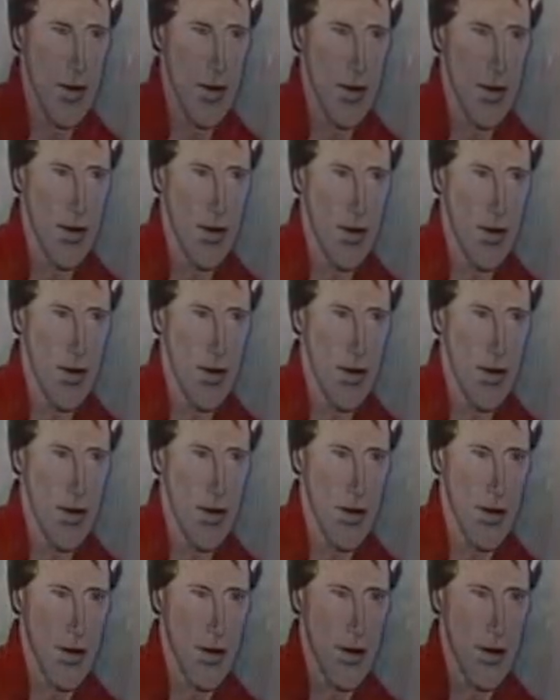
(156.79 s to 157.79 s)

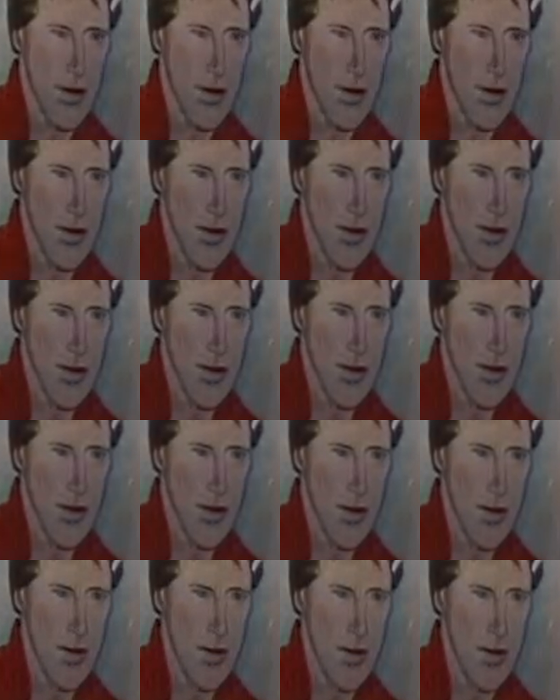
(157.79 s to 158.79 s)

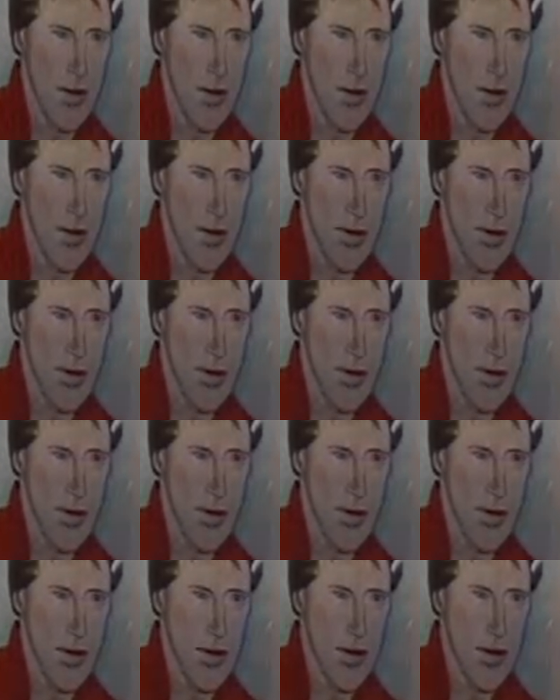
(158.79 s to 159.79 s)

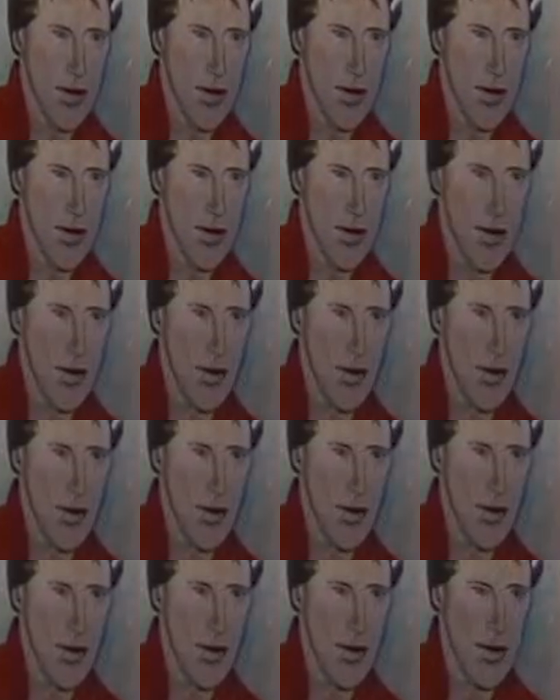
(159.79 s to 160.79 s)

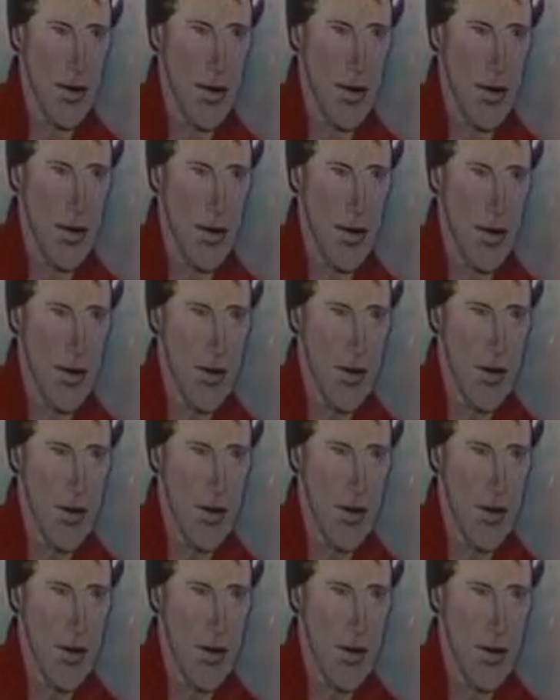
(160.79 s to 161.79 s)

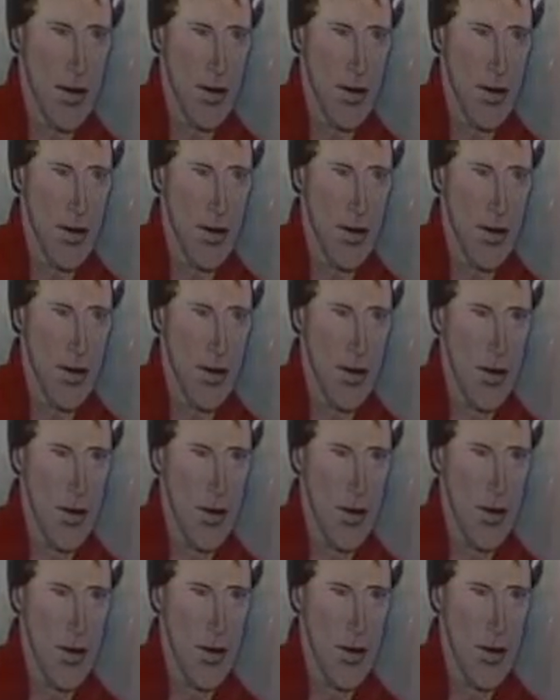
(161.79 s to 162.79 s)

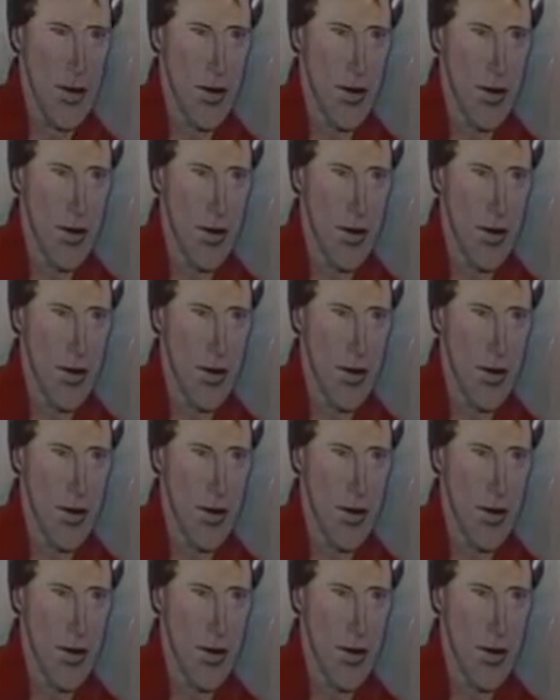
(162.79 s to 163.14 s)
No words are spoken by the person on screen.